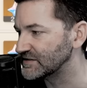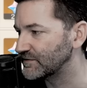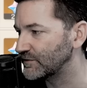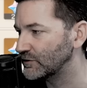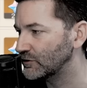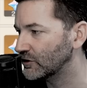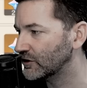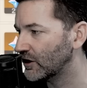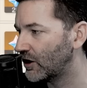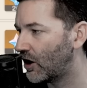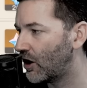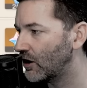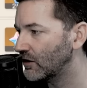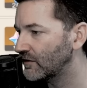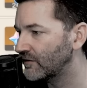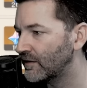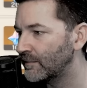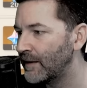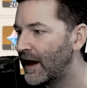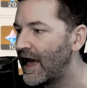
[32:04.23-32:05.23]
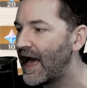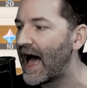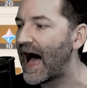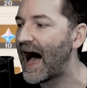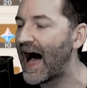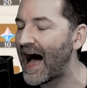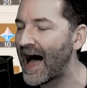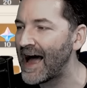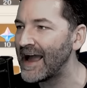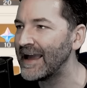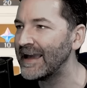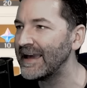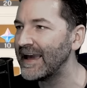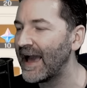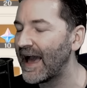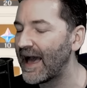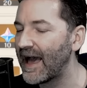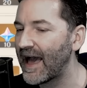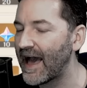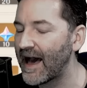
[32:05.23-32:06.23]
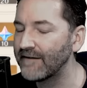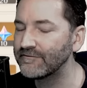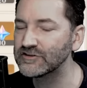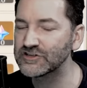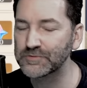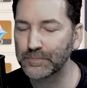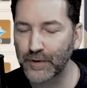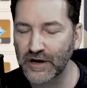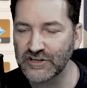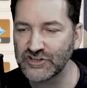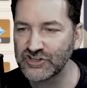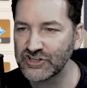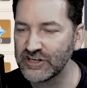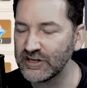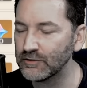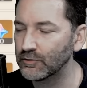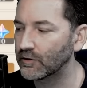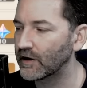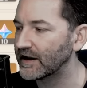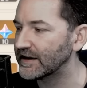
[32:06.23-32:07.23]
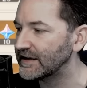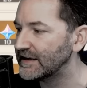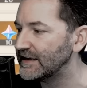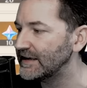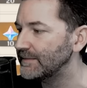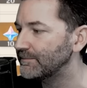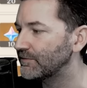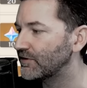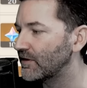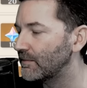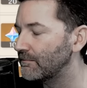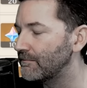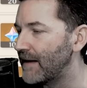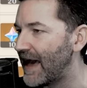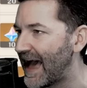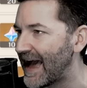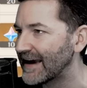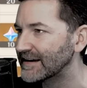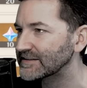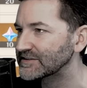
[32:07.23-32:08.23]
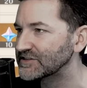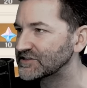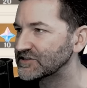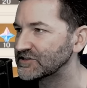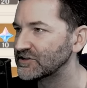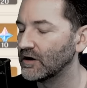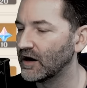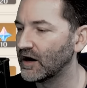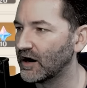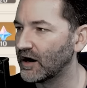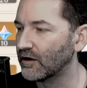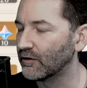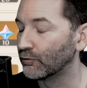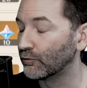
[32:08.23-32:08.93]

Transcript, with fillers: If you look at all of them, I have a spreadsheet where I keep the max uh,